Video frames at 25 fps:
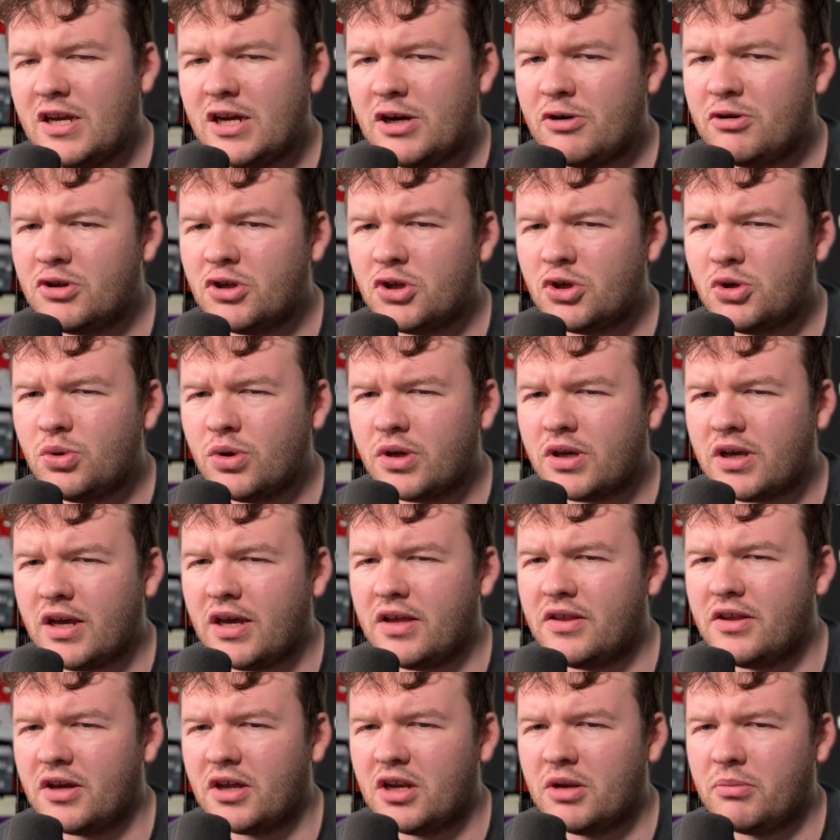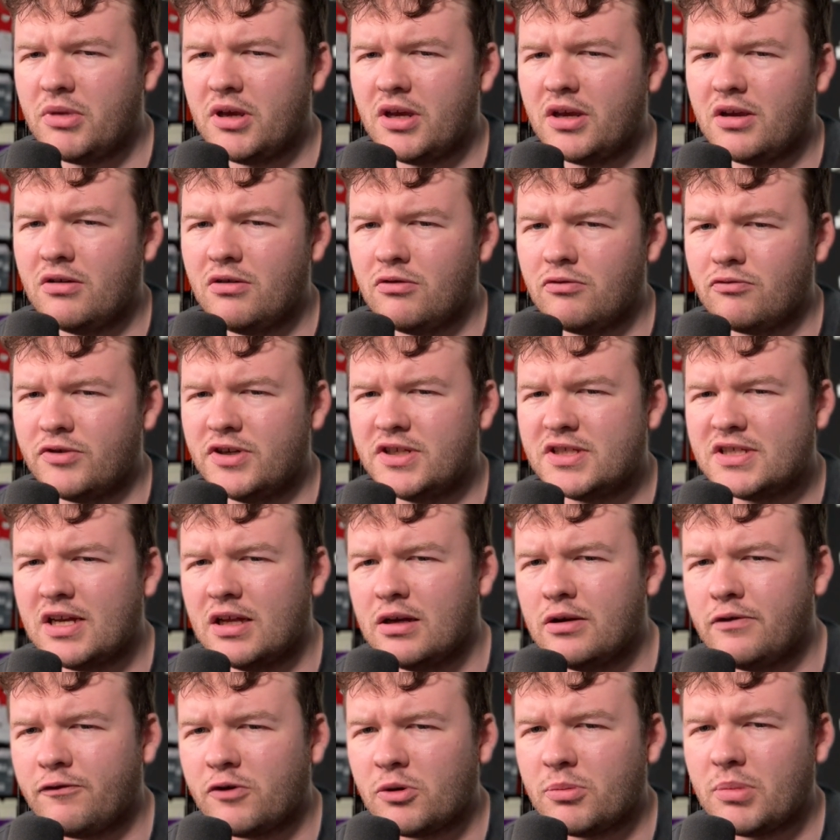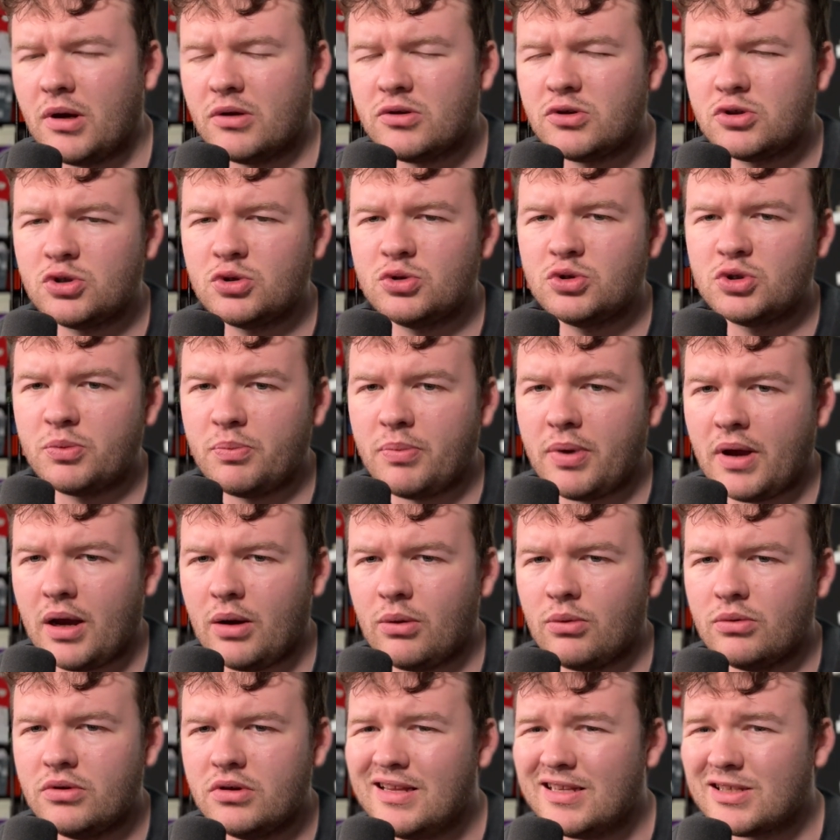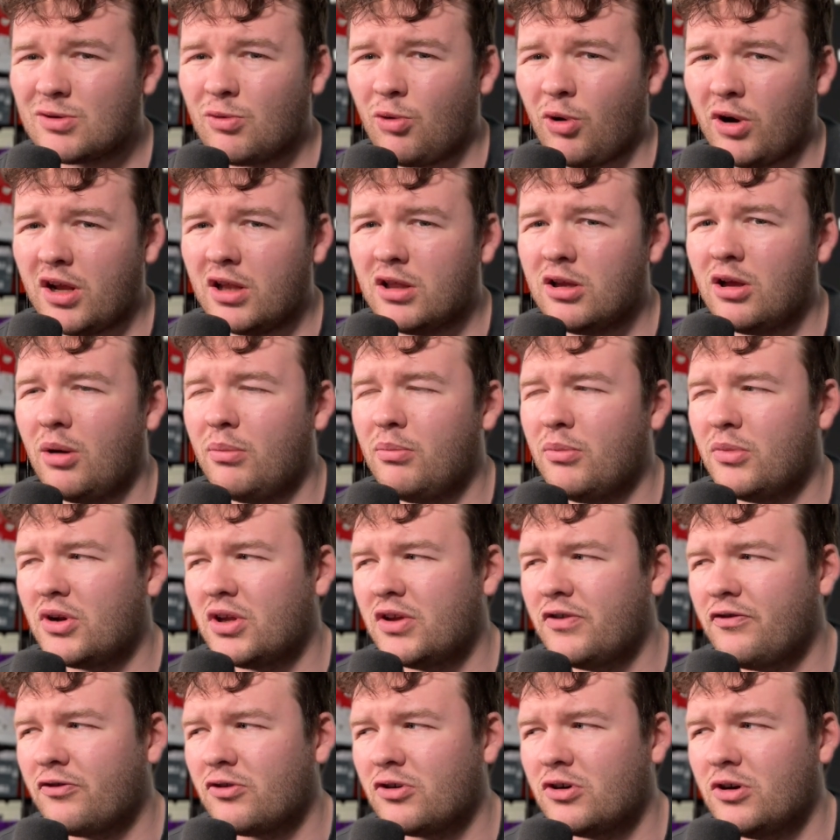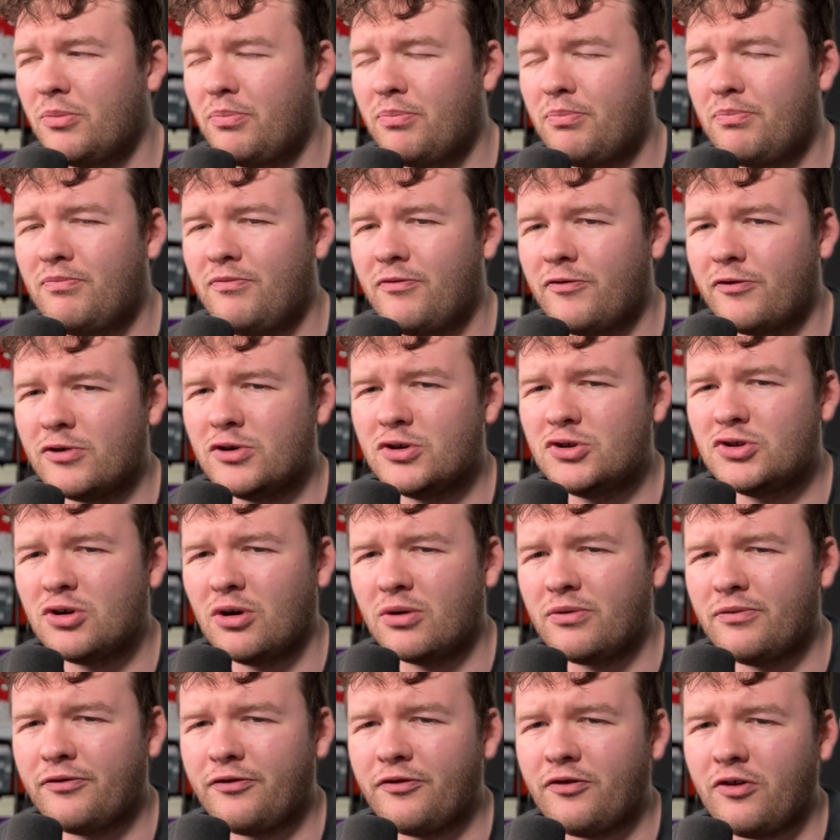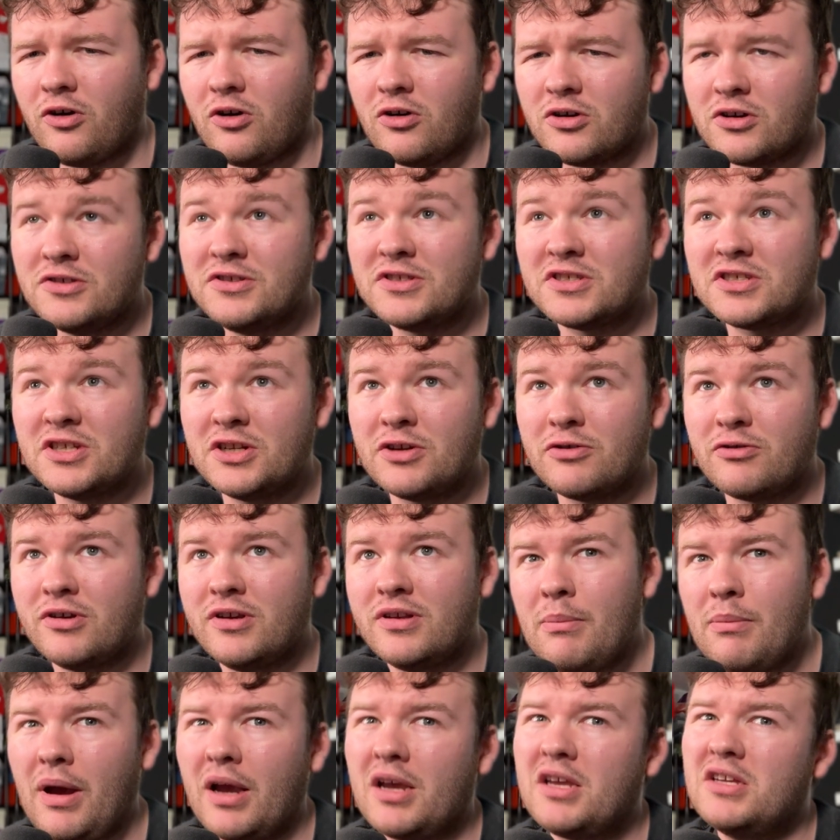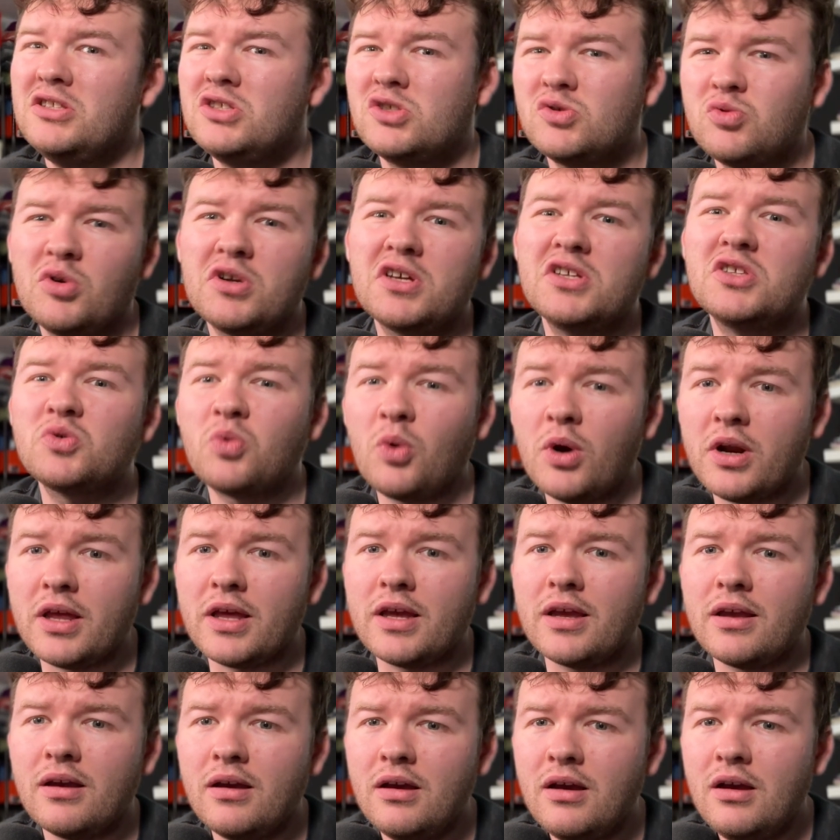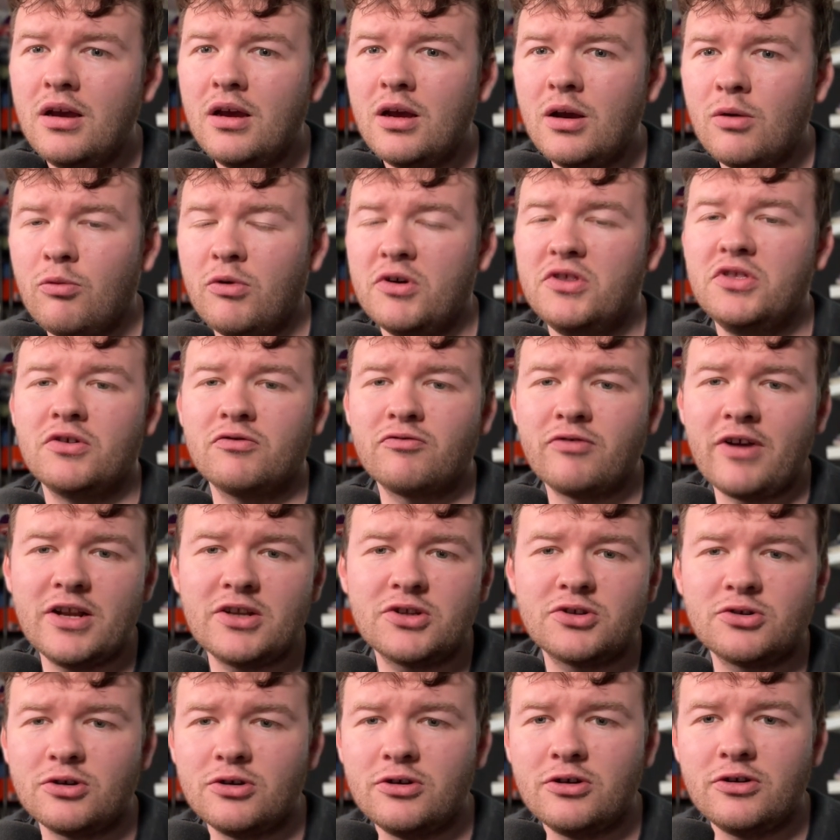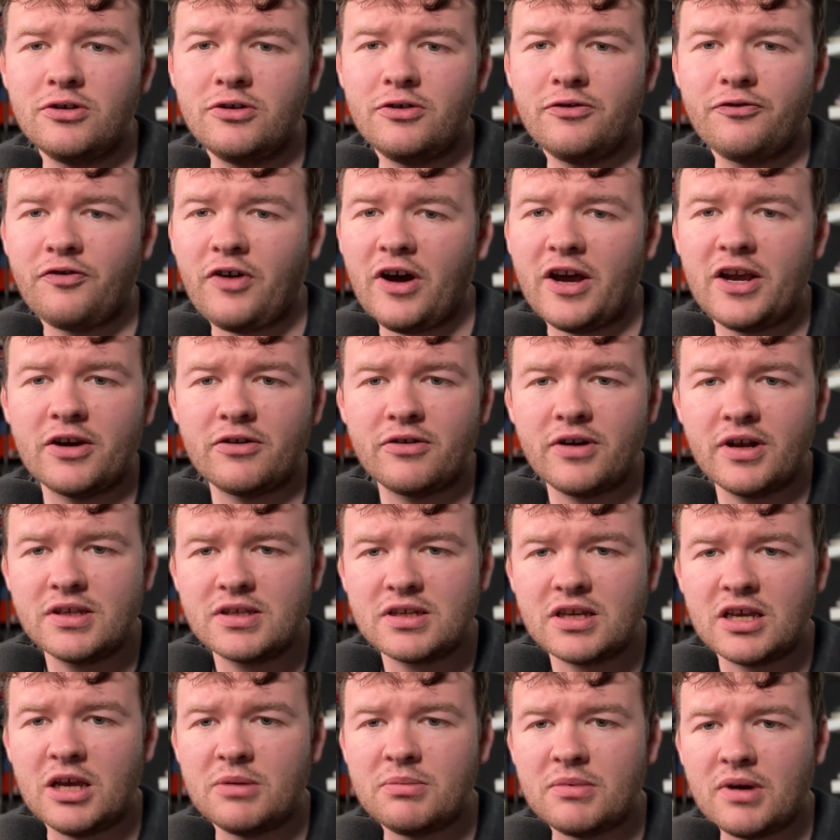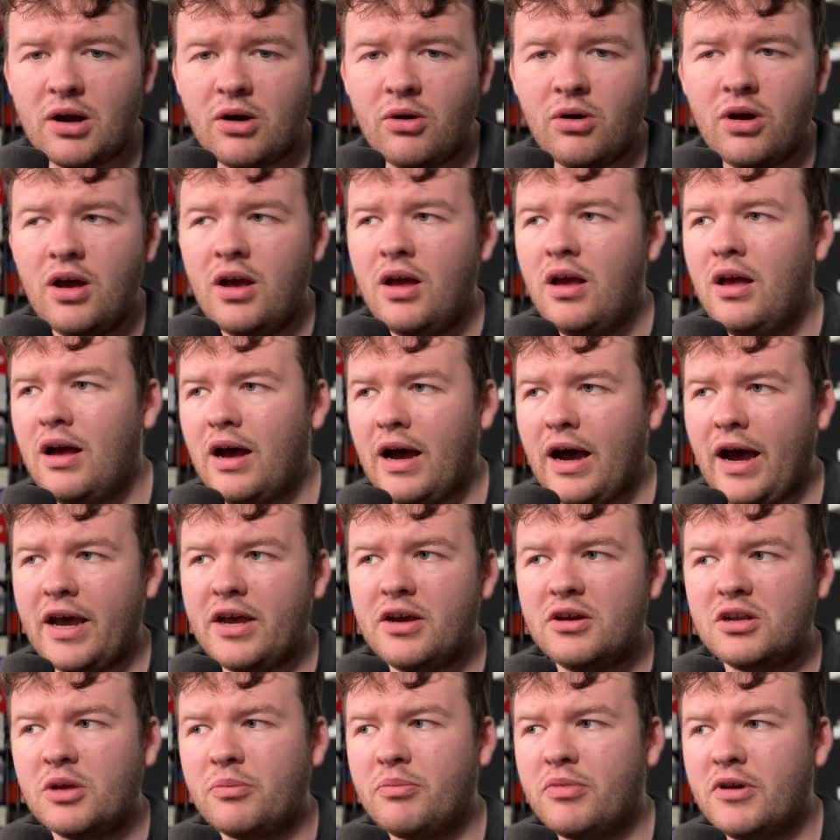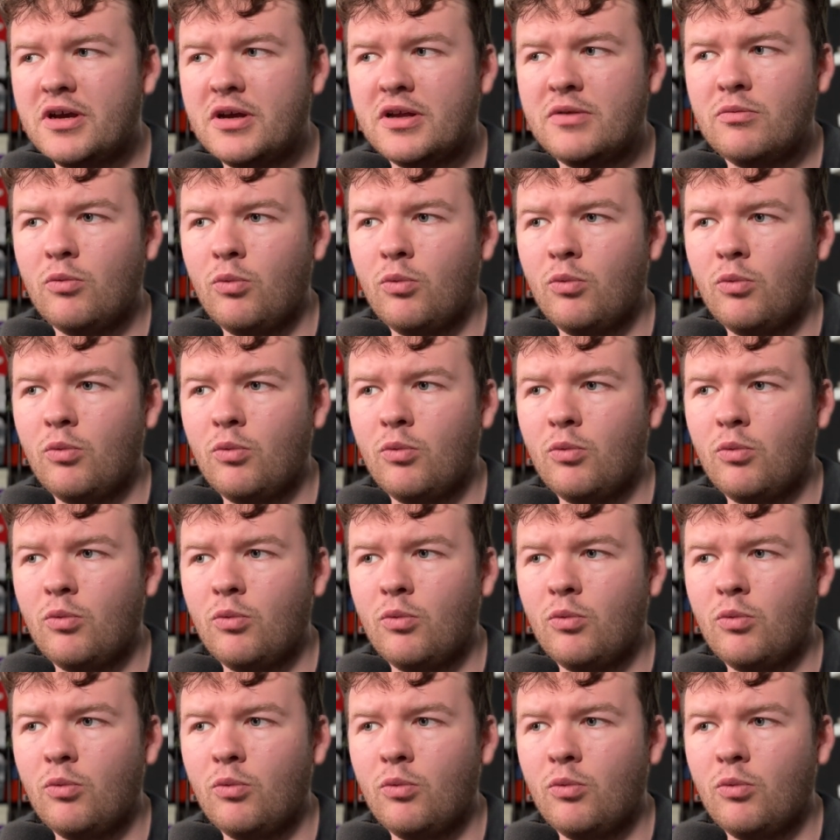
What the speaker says: Here in the UK, they're going to be retailing for about £200. It's quite a lot of money for a Jordan 4, considering back in 2020, when the Retro Fire Reds came out, I only paid